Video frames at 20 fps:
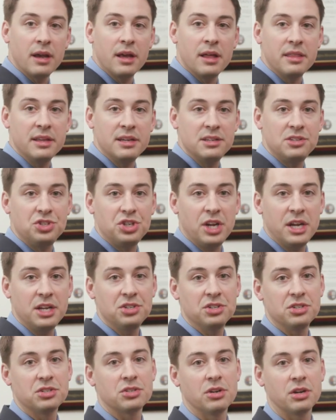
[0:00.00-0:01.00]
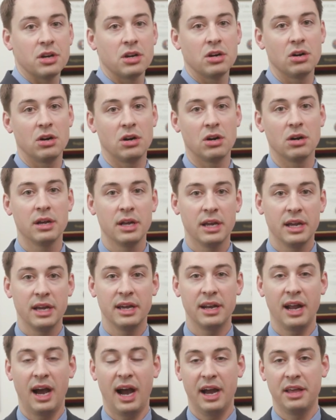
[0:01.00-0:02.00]
These changes could occur
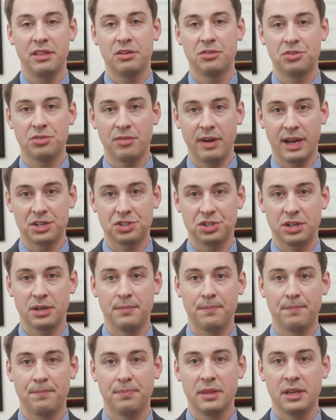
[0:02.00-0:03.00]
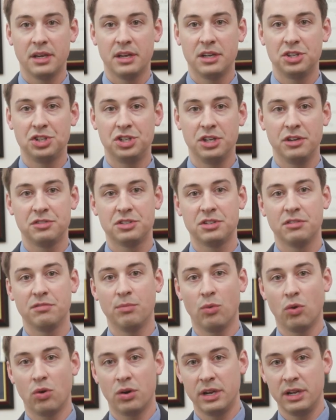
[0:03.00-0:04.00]
in either direction, shifts of
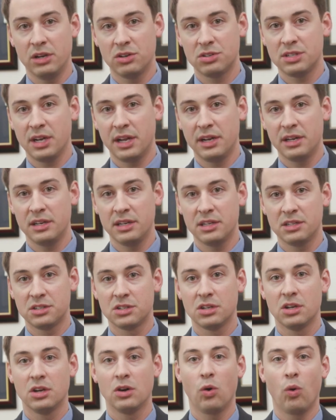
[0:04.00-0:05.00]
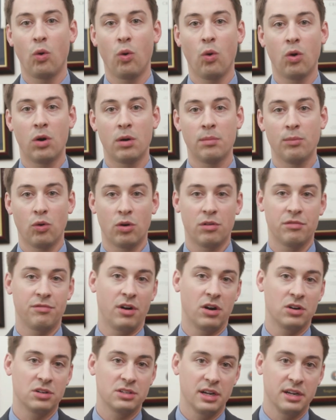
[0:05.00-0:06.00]
more nearsightedness or more
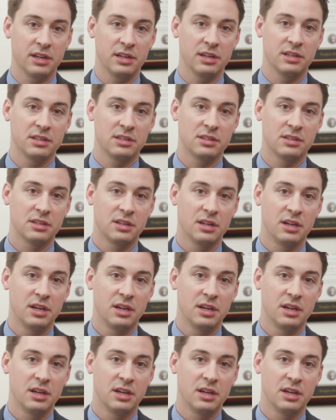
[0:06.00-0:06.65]
farsightedness.